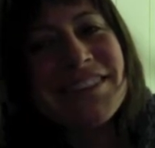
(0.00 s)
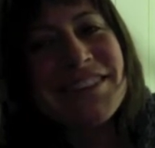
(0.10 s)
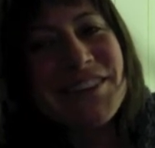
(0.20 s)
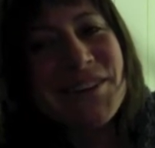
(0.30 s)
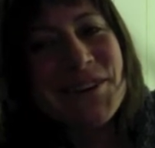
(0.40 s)

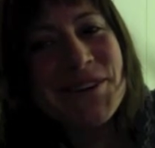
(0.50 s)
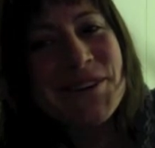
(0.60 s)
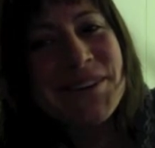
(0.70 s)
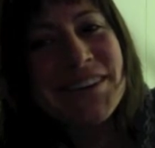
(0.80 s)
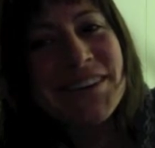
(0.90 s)
So,
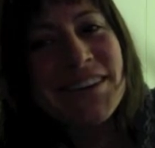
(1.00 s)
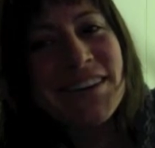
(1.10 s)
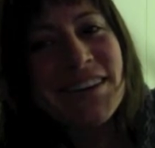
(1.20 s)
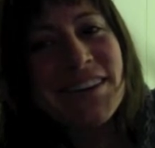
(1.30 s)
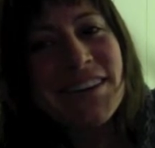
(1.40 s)

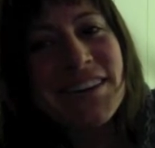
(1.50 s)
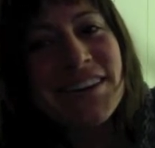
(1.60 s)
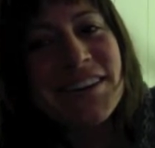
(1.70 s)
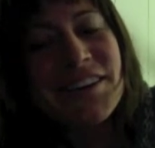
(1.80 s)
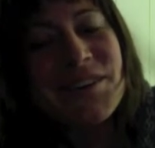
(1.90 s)

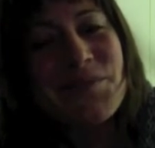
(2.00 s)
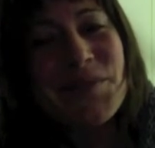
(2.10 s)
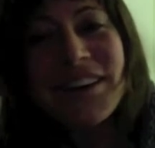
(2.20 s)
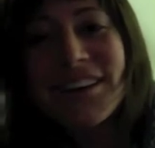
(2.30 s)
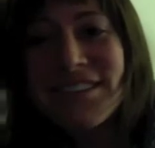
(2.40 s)

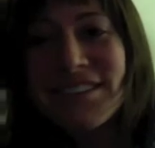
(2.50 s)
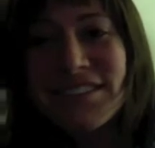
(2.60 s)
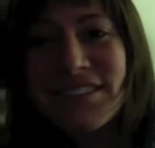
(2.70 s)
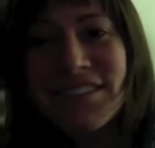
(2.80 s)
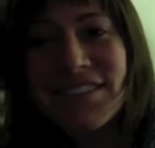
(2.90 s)
but
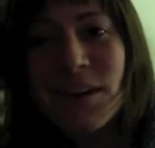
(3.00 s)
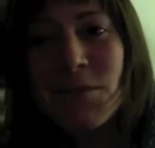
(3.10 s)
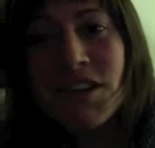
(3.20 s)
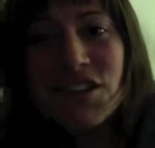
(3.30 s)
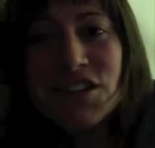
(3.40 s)
I'm
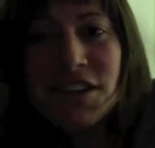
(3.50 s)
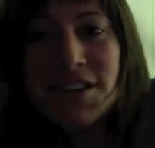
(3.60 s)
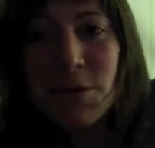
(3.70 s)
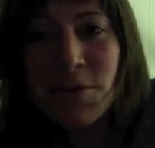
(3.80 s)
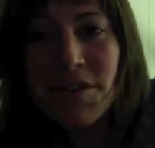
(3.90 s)
going to share
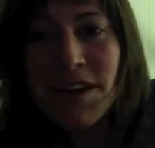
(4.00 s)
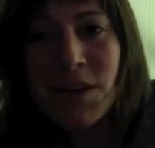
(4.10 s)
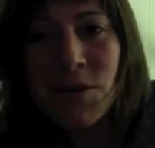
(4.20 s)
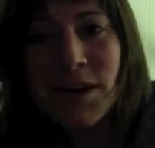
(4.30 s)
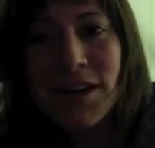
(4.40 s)
some of it
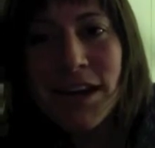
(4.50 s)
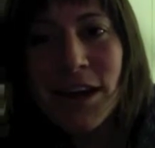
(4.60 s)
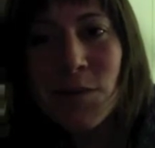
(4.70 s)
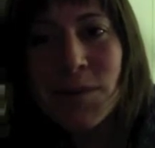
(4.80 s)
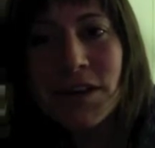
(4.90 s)
anyway
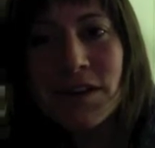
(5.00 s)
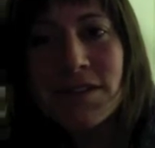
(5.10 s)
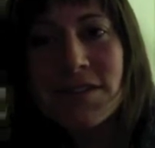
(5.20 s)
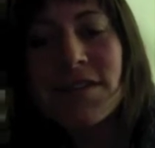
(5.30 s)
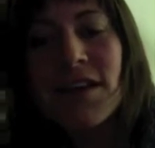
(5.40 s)
now
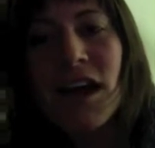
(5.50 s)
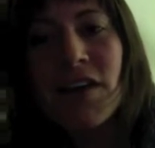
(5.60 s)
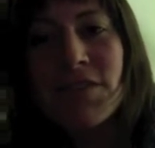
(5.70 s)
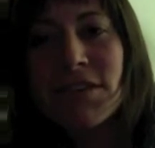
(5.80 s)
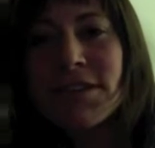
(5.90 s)
because I
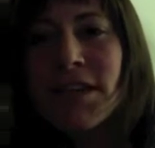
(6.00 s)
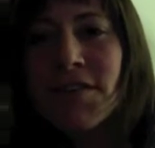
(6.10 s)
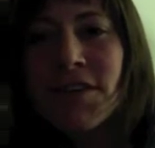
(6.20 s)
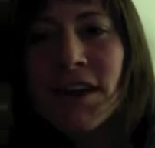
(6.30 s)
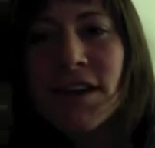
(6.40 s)
feel safe
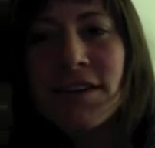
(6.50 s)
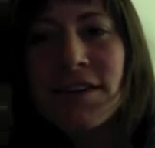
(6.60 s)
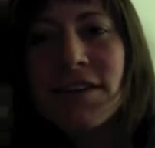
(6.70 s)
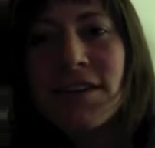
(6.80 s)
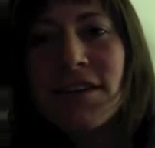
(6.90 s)
again.
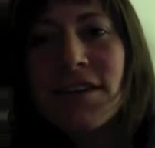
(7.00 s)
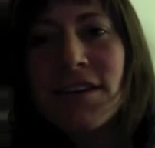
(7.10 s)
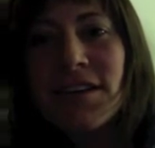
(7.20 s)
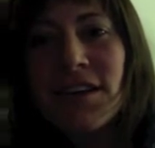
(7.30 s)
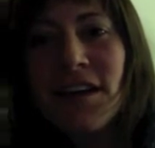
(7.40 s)

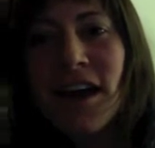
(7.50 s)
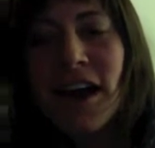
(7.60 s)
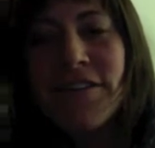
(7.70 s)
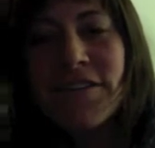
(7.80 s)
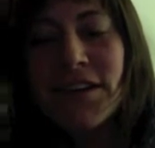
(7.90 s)

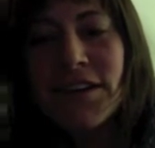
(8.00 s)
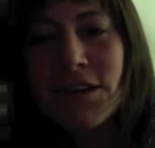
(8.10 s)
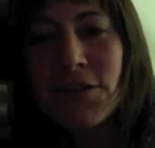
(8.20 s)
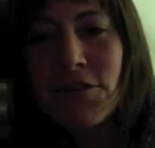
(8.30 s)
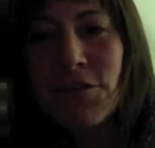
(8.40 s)
I feel like
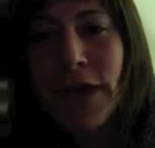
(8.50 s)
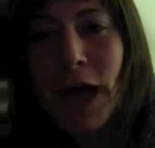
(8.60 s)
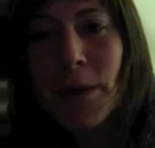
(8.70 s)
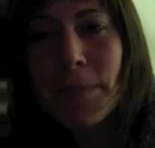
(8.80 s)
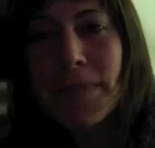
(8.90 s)
through
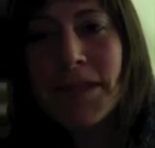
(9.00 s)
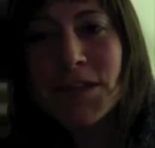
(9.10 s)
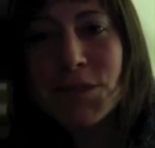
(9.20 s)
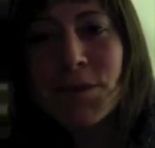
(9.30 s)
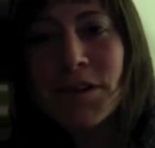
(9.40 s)
that
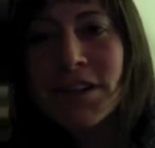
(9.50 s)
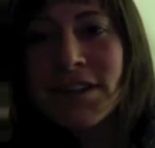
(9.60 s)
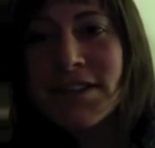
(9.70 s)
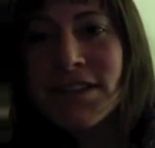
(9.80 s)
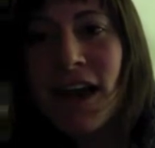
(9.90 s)

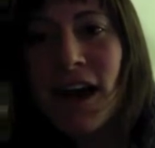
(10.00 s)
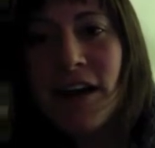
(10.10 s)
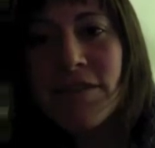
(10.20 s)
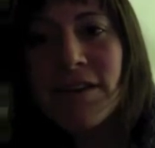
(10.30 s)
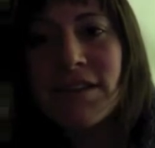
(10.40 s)
experience, I
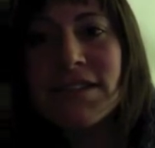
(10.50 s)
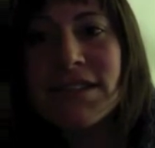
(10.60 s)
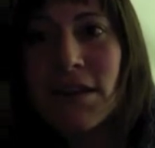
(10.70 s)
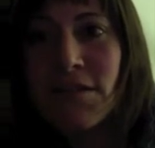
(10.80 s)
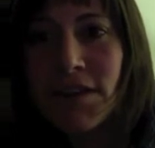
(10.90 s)
felt
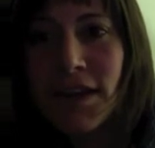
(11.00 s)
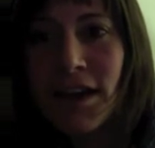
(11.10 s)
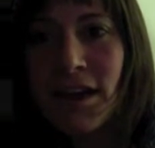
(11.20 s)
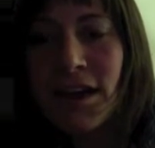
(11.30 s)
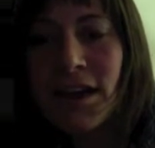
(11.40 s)
safe
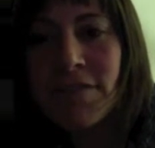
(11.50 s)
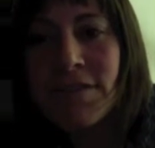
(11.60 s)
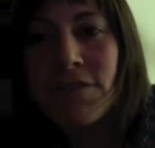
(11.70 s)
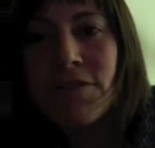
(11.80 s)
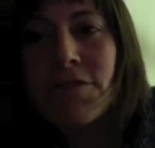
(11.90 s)
again, and I
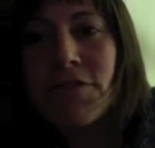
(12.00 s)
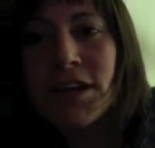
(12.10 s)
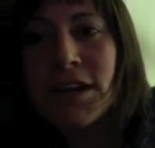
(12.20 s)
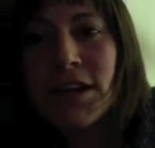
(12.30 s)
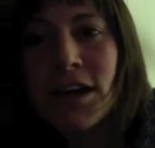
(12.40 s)
felt
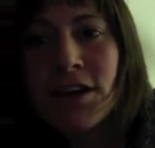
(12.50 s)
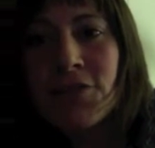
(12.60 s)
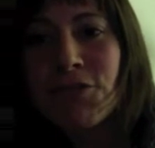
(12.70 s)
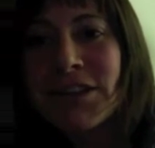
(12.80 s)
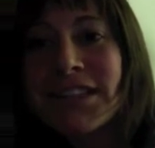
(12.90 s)
freed and
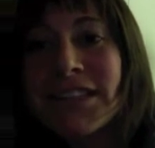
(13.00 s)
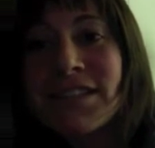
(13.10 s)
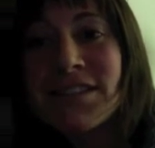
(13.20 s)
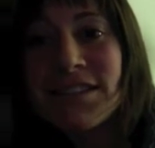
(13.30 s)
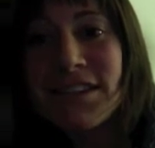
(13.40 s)

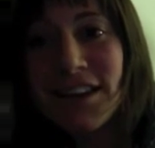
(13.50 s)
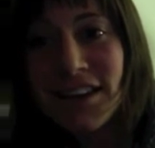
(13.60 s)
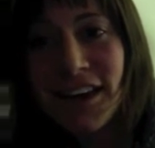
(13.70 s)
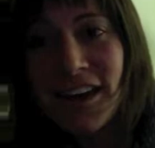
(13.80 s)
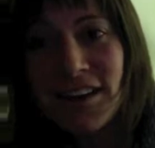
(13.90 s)
released
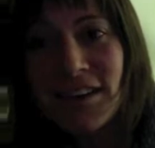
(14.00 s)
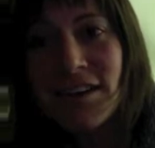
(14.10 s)
again.